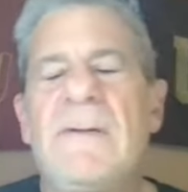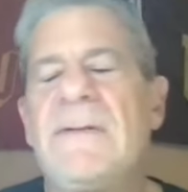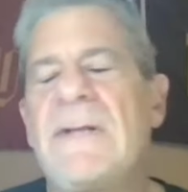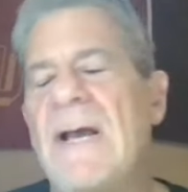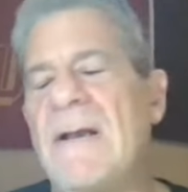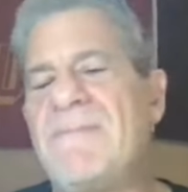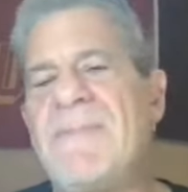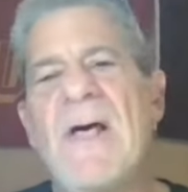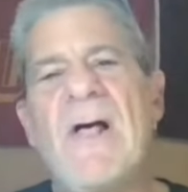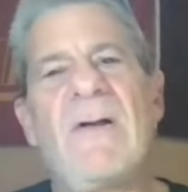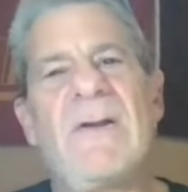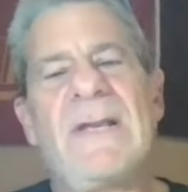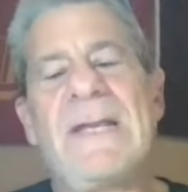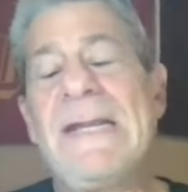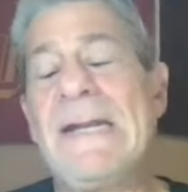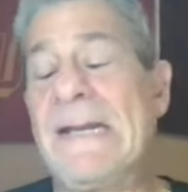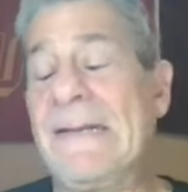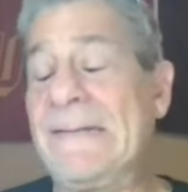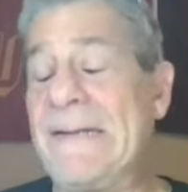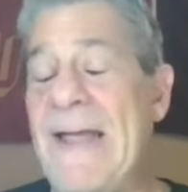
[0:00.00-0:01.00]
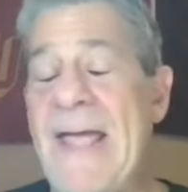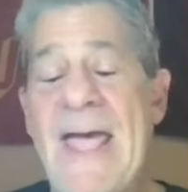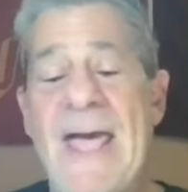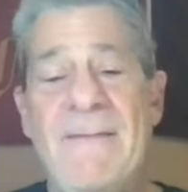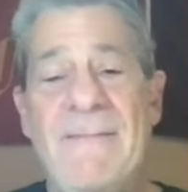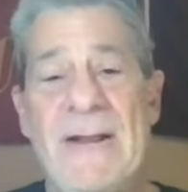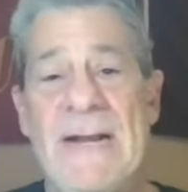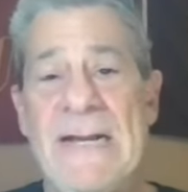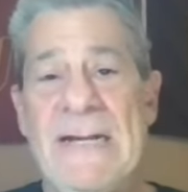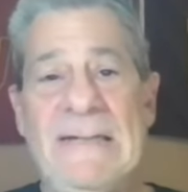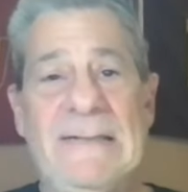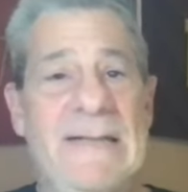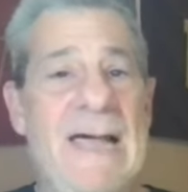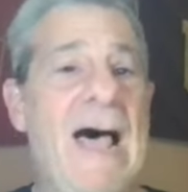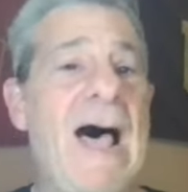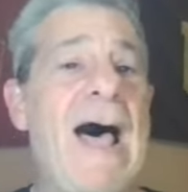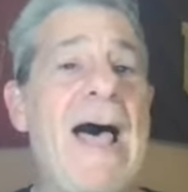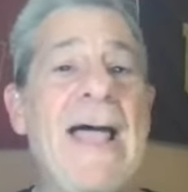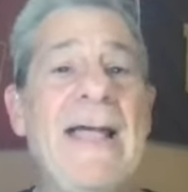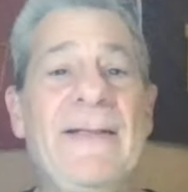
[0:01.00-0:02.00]
Doug Belk, he doesn't have any
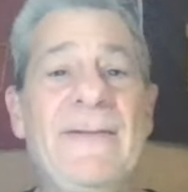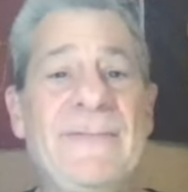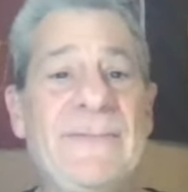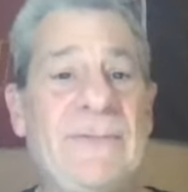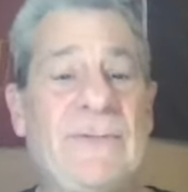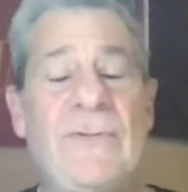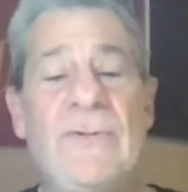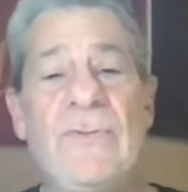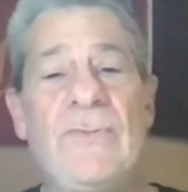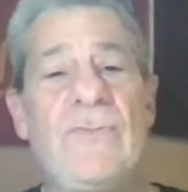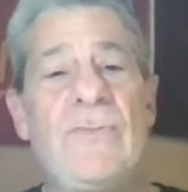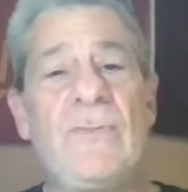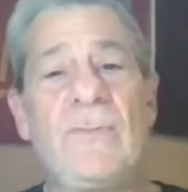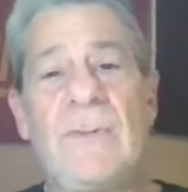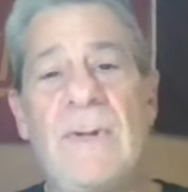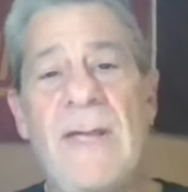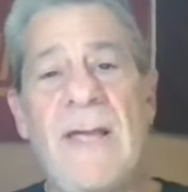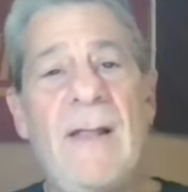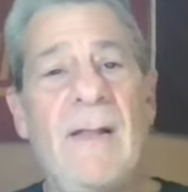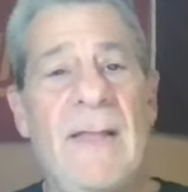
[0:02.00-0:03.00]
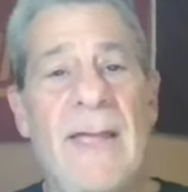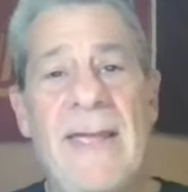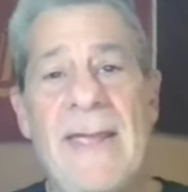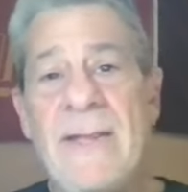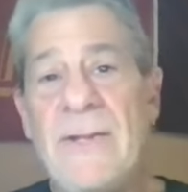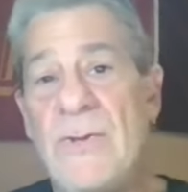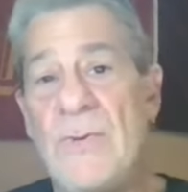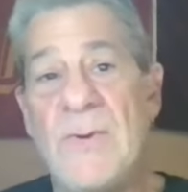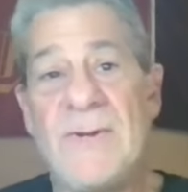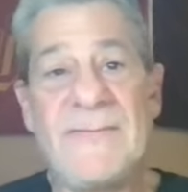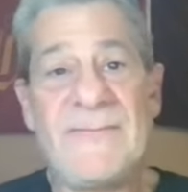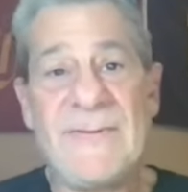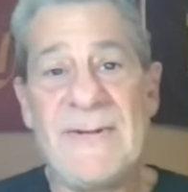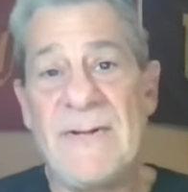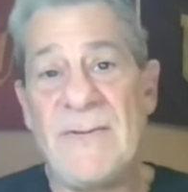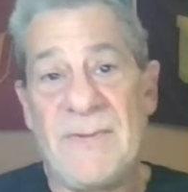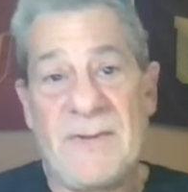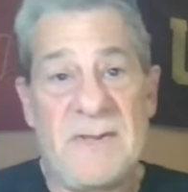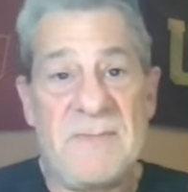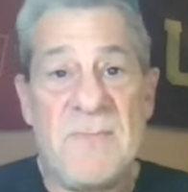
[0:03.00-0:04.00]
ties to LA,
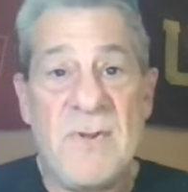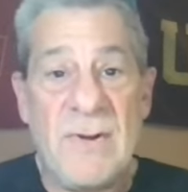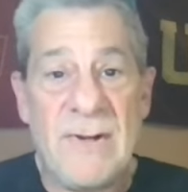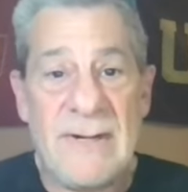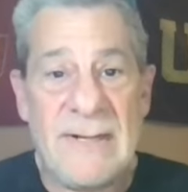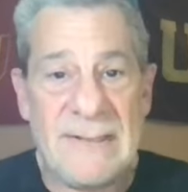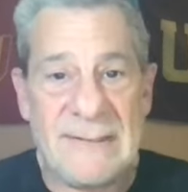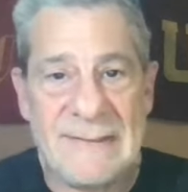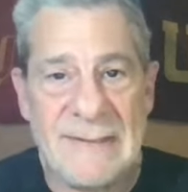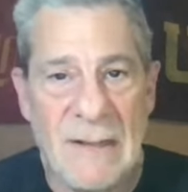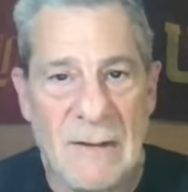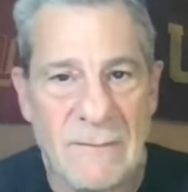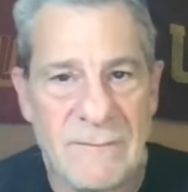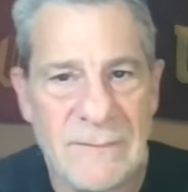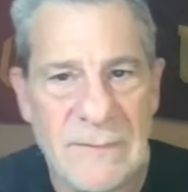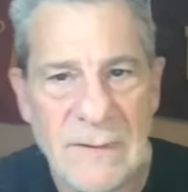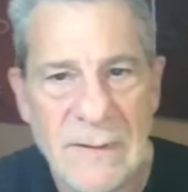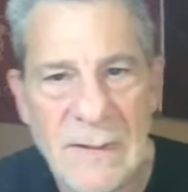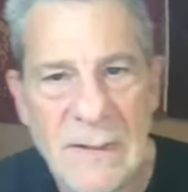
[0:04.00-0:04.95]
USC, the community itself.